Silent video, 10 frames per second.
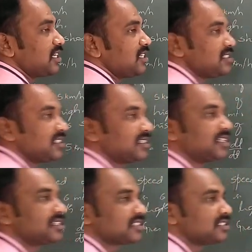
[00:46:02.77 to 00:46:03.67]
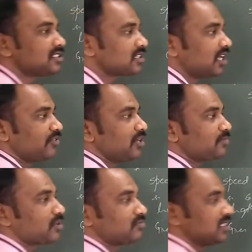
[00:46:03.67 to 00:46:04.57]
is distance away
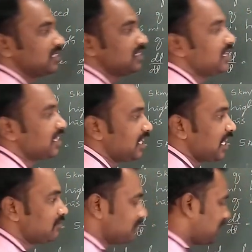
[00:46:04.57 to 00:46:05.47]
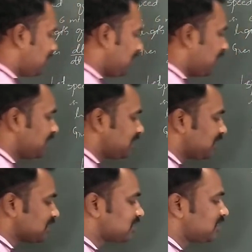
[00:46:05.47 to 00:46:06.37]
from the lamp,
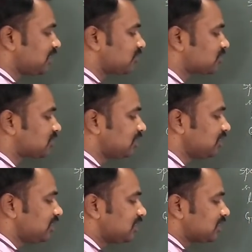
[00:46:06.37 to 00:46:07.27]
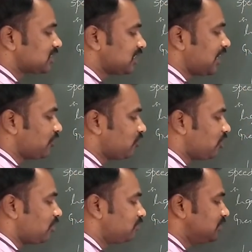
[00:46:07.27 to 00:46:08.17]
and S denotes the shadow
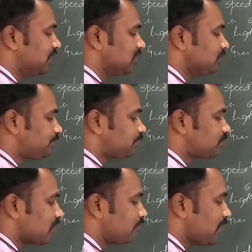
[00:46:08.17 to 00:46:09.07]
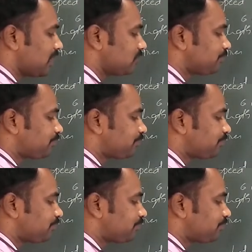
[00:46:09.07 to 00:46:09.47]
of the man.